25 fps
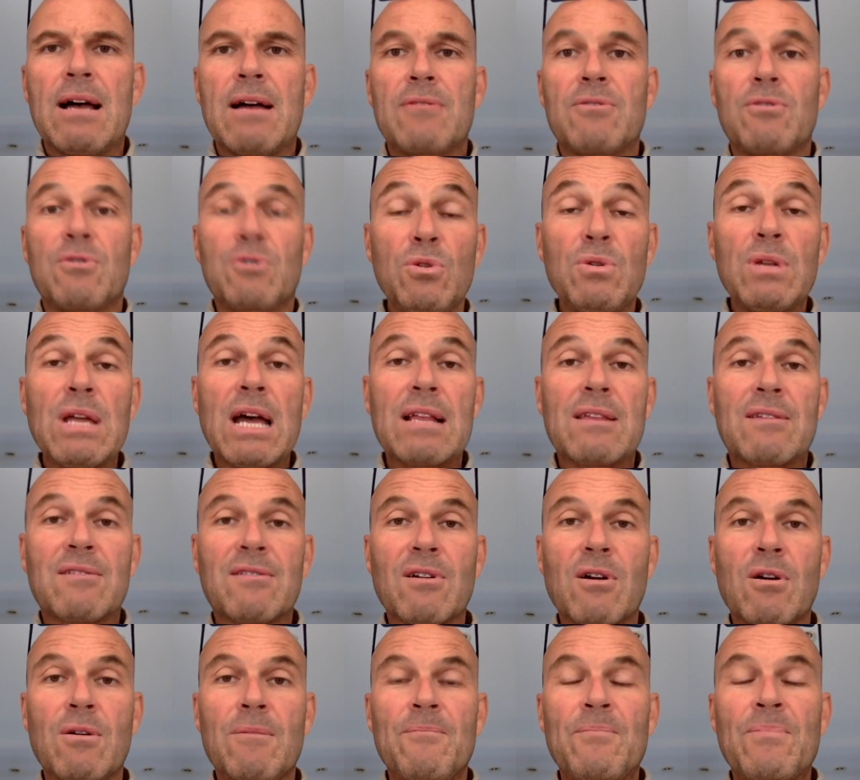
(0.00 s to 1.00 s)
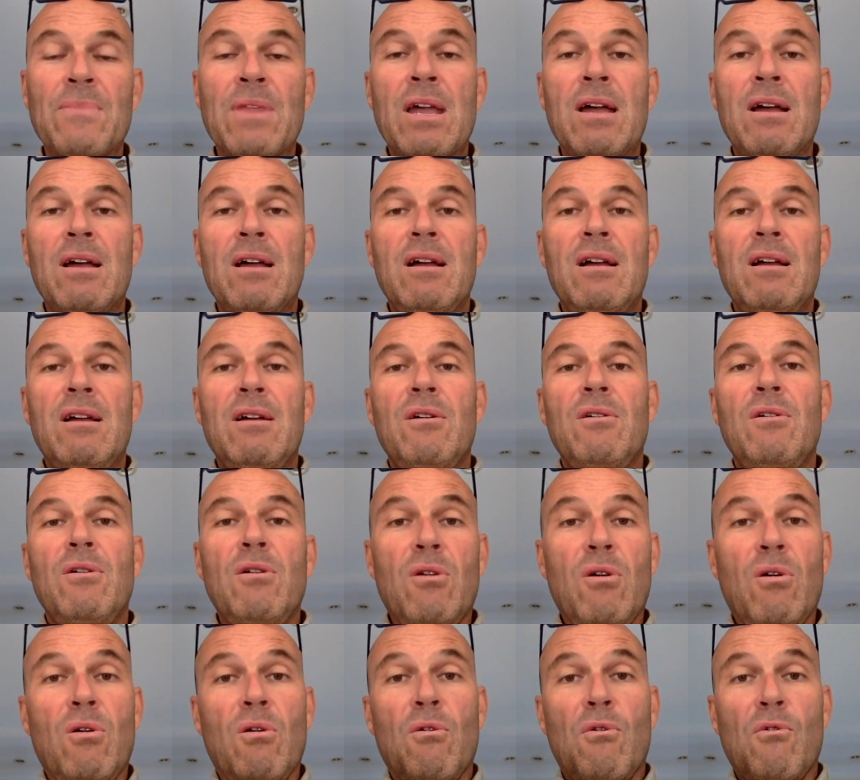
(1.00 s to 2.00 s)
to do that. So
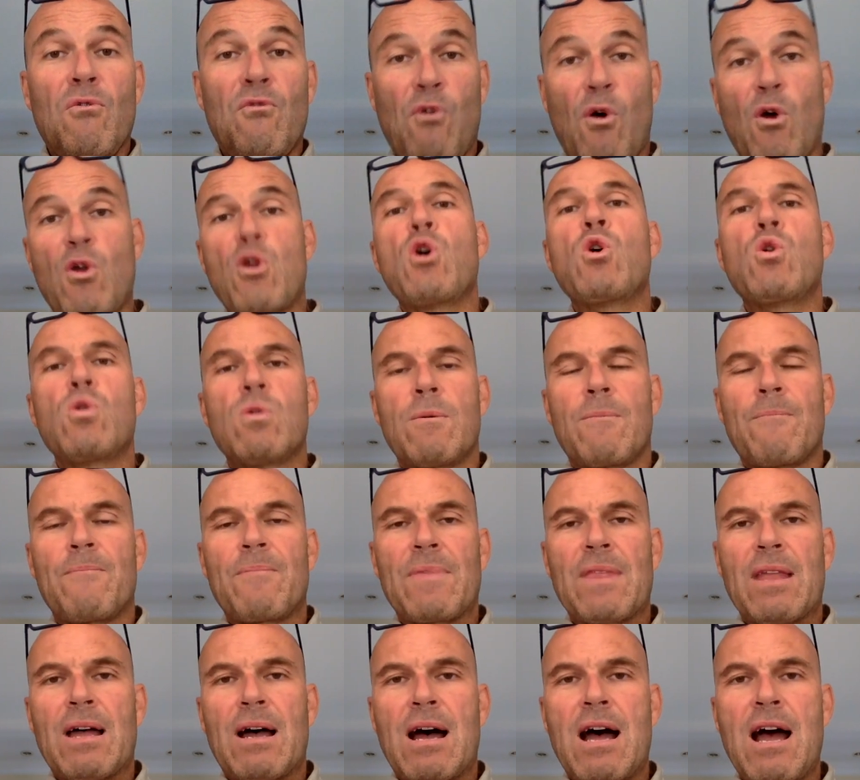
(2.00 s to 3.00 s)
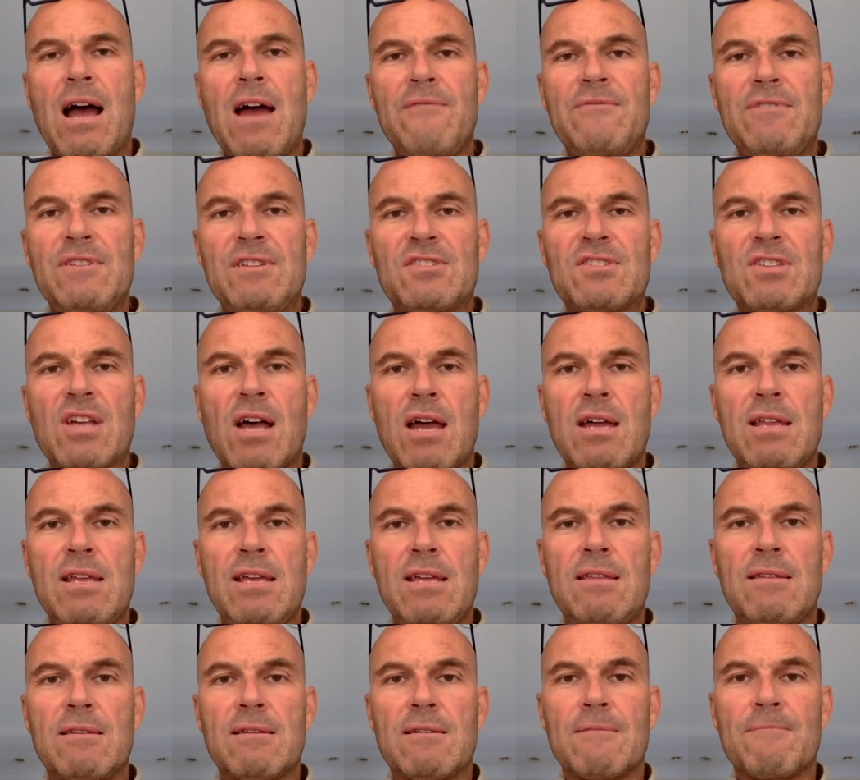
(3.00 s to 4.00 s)
for you, I've
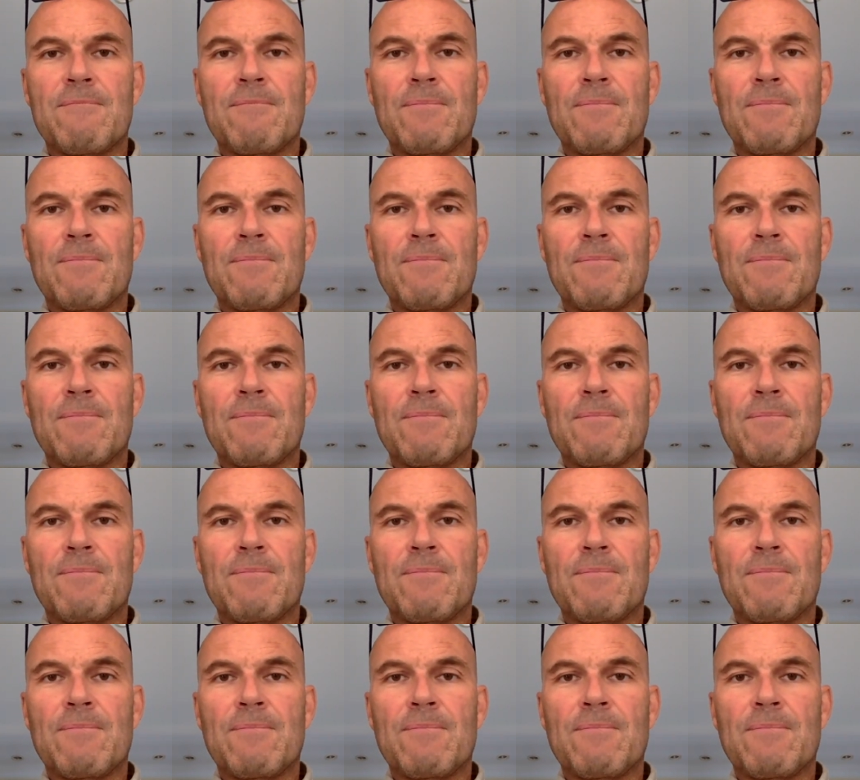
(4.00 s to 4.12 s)
decided,